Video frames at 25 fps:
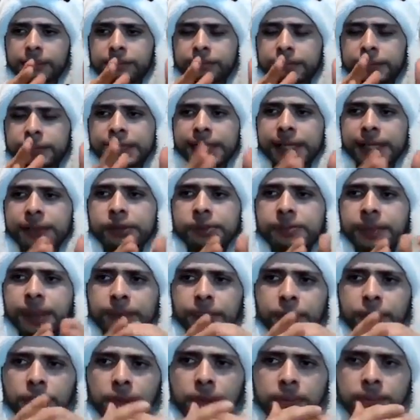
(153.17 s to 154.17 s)

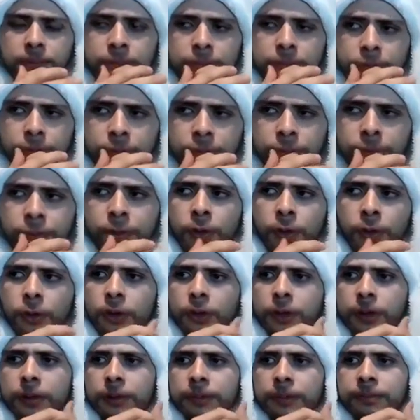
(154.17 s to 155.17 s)
salespeople
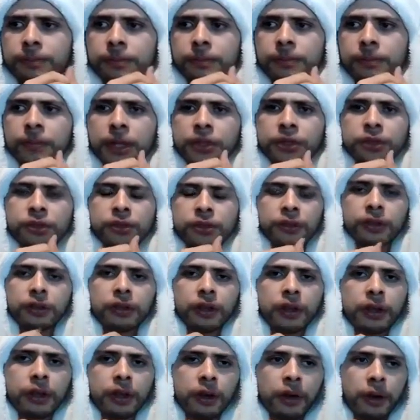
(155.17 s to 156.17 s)
for
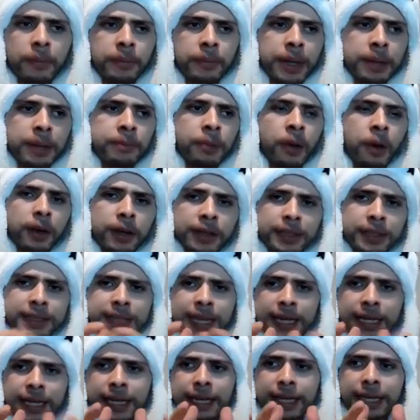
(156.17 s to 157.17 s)
a big part of the
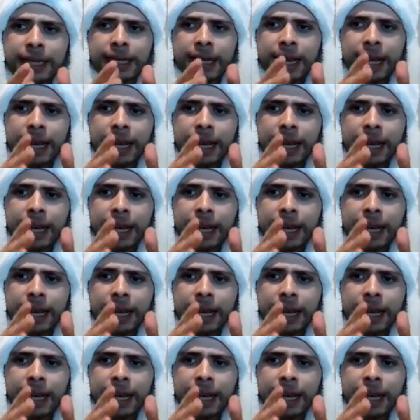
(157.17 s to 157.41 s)
decade,